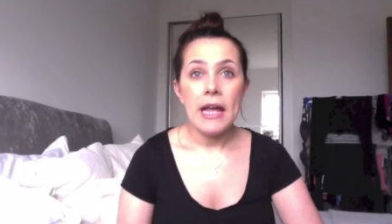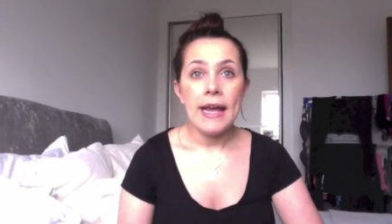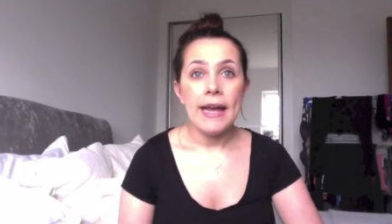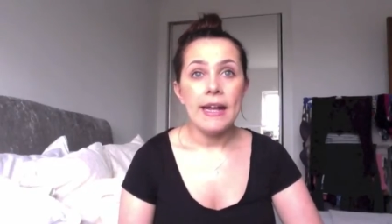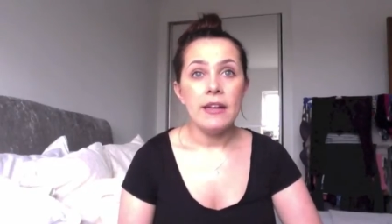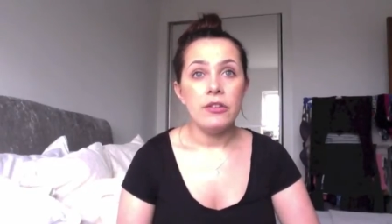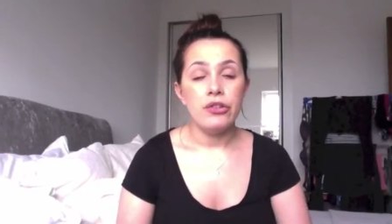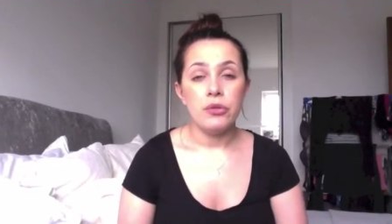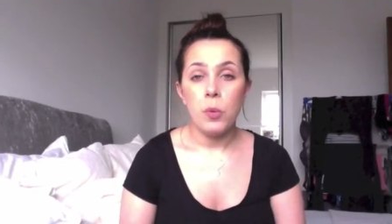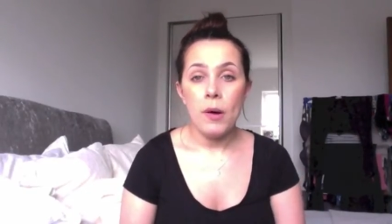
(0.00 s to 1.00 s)
It is
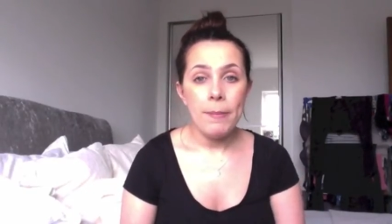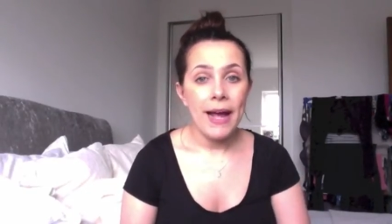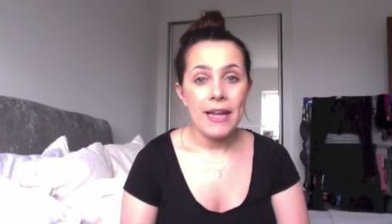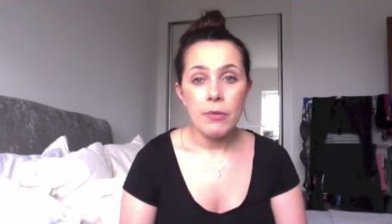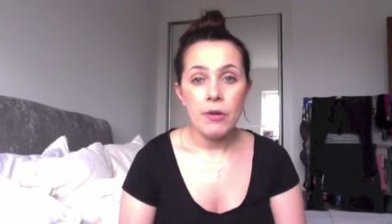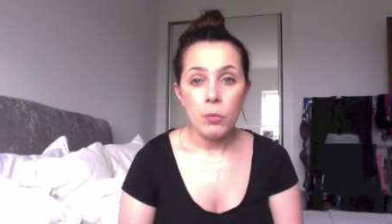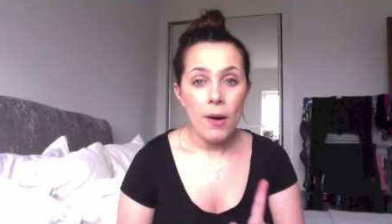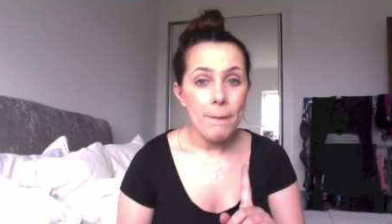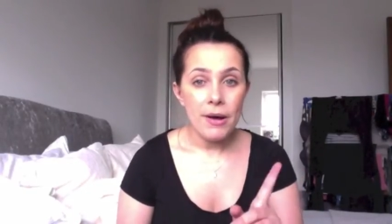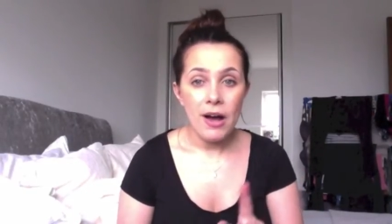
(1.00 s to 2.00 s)
just one payment,
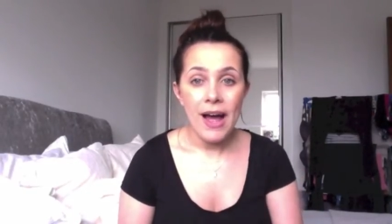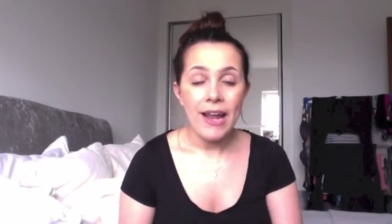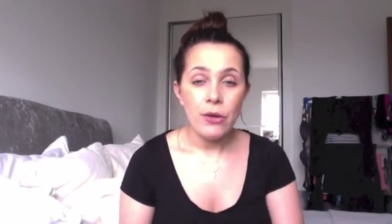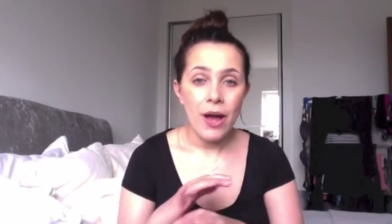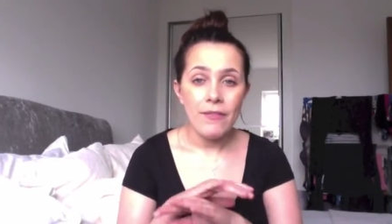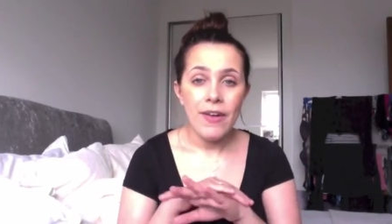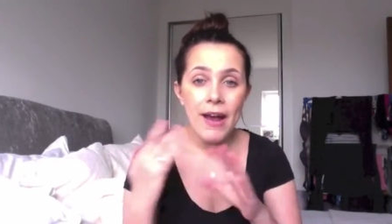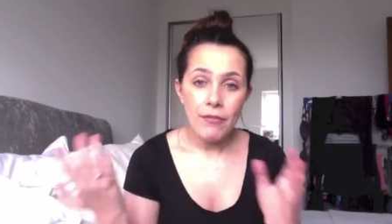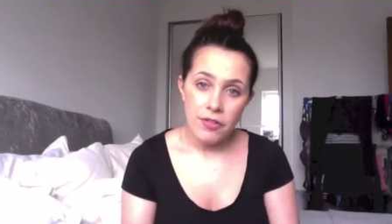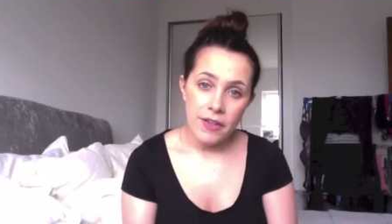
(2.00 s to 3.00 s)
one buy, and you have
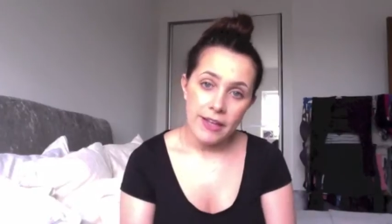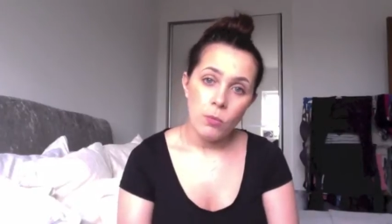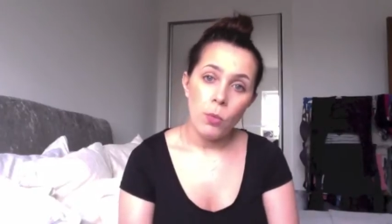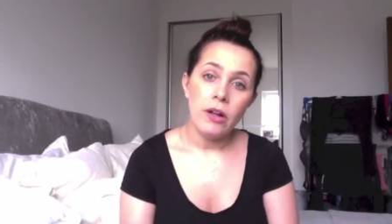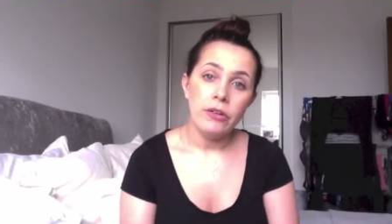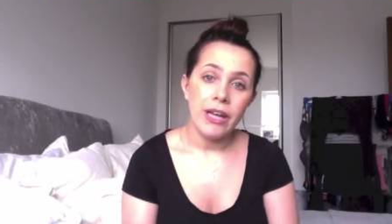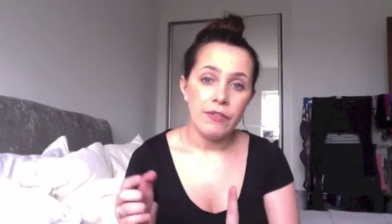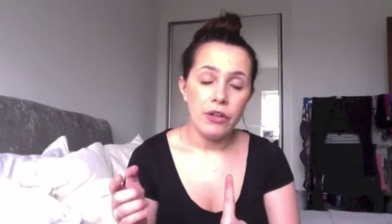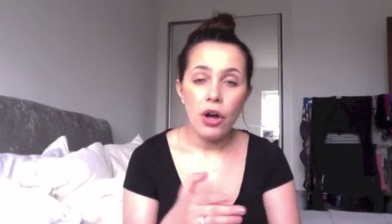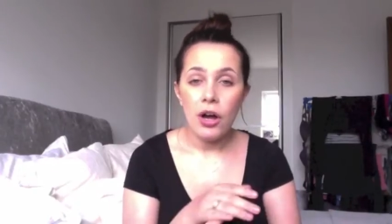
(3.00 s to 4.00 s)
everything in one. You have
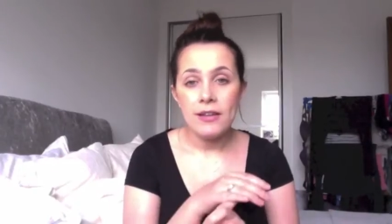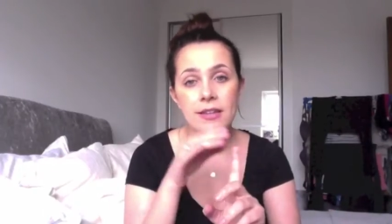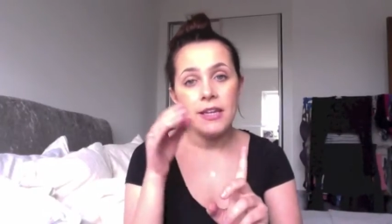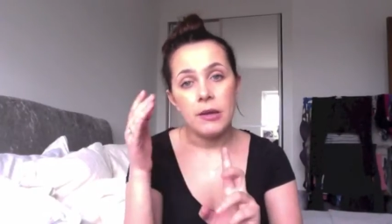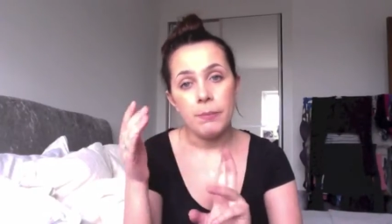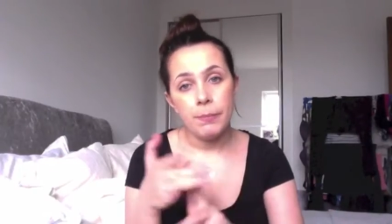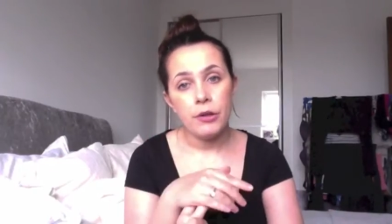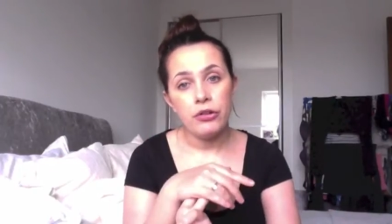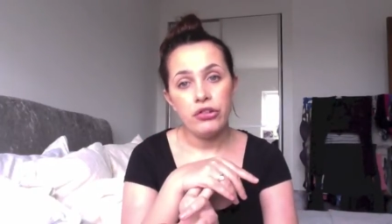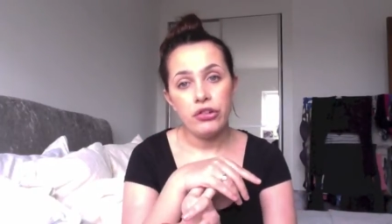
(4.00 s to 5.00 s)
your car seat, your
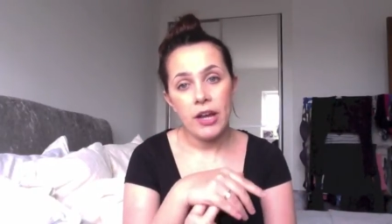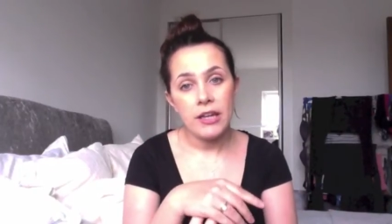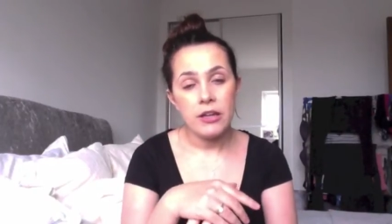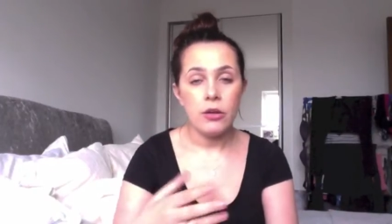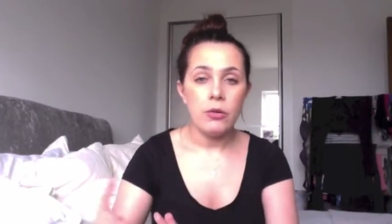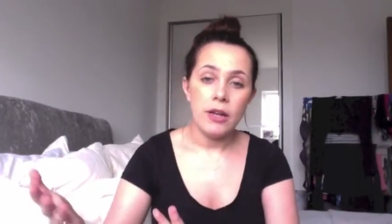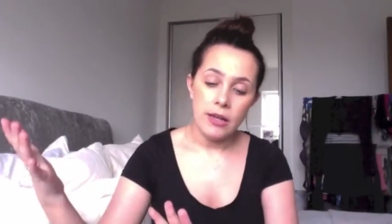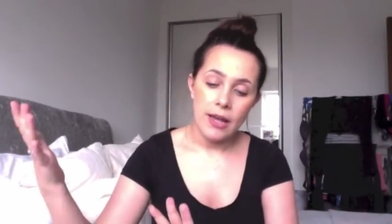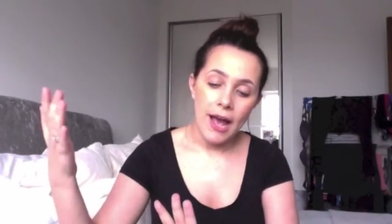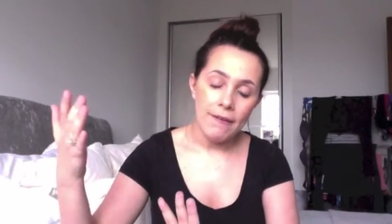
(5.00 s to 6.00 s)
pushchair unit,
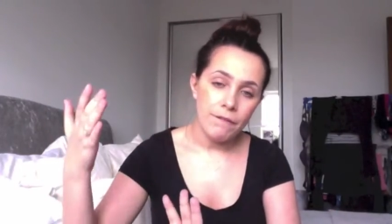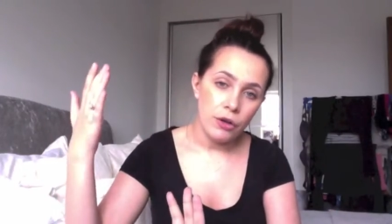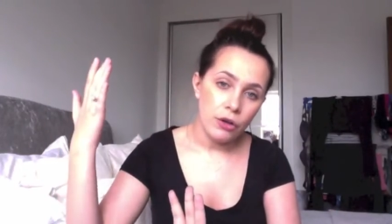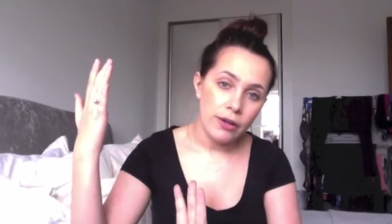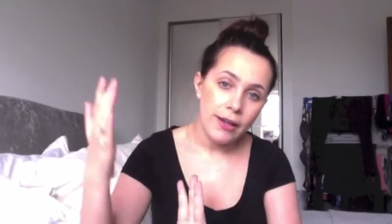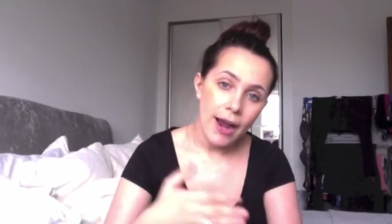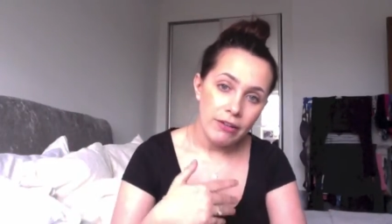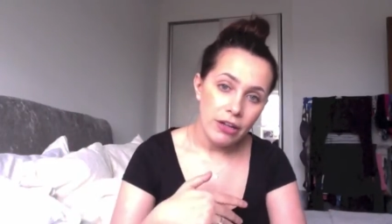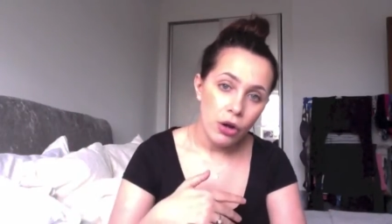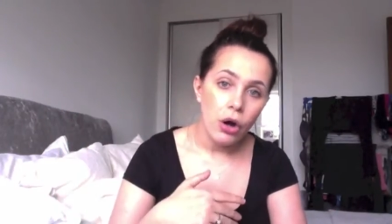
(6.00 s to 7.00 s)
you have your
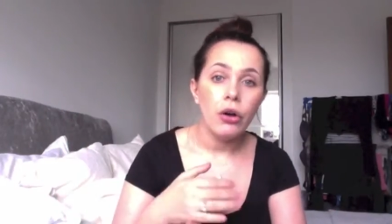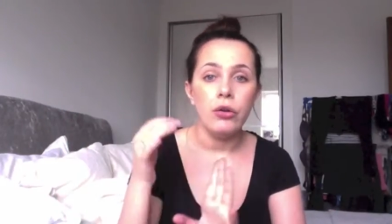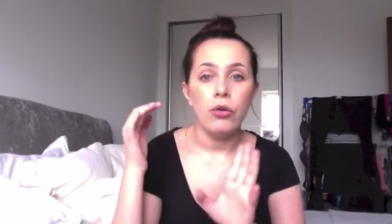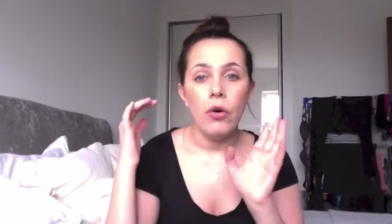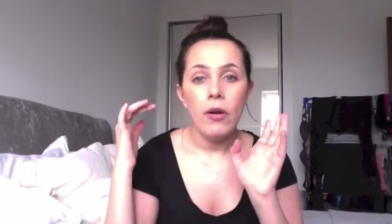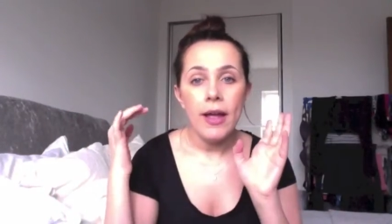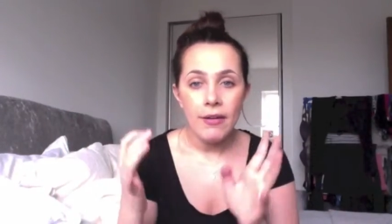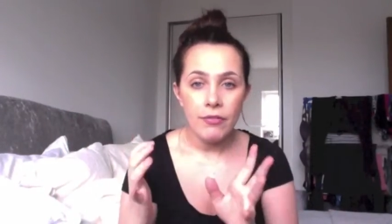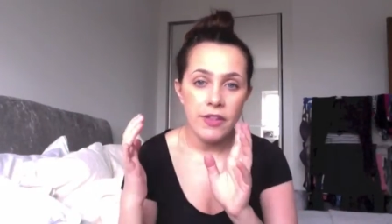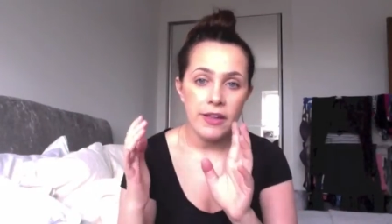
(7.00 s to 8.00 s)
carry cot, you've got
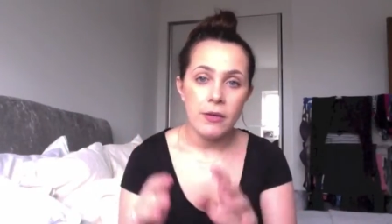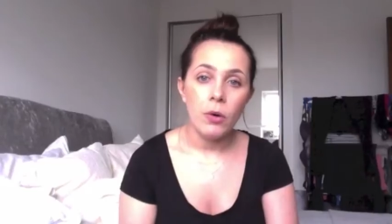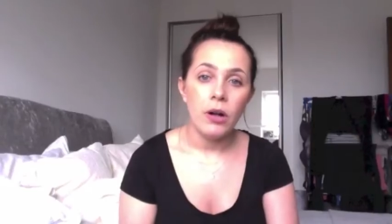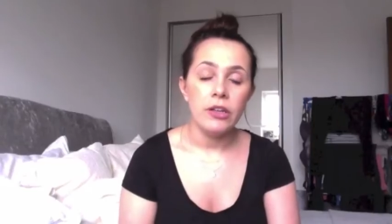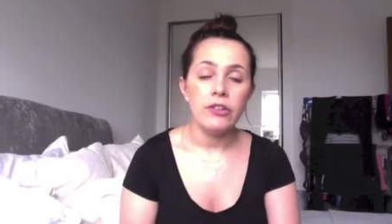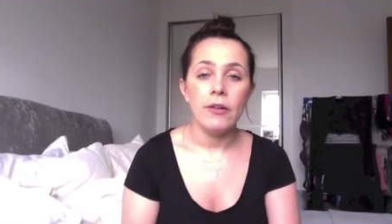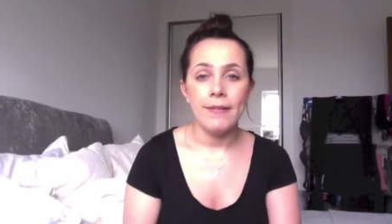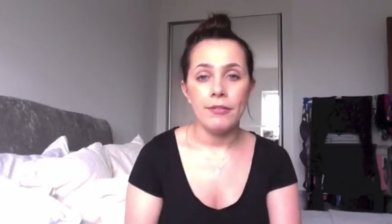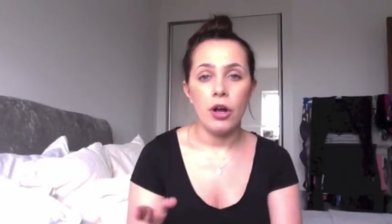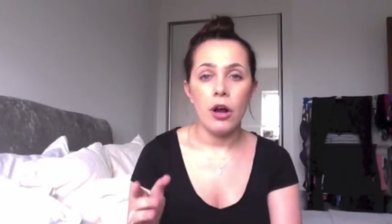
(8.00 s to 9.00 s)
everything in one. You don't
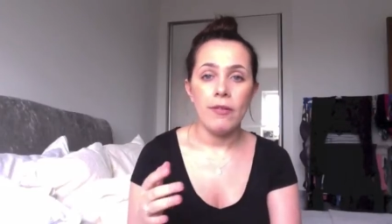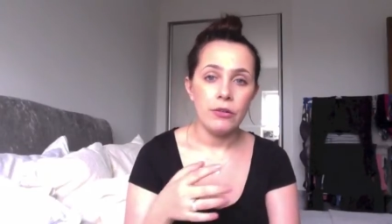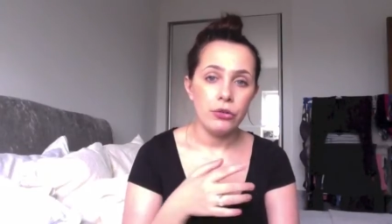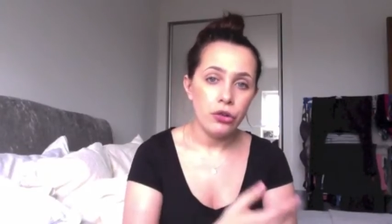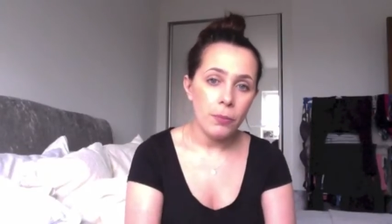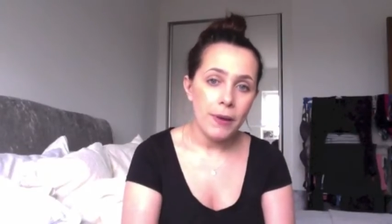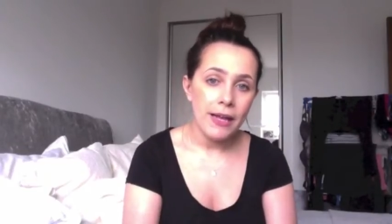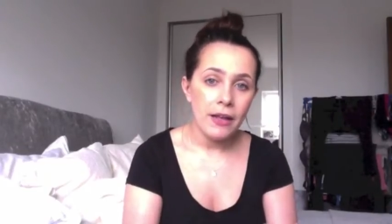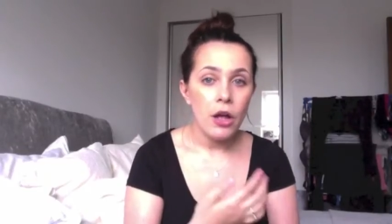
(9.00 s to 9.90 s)
have to go around shopping,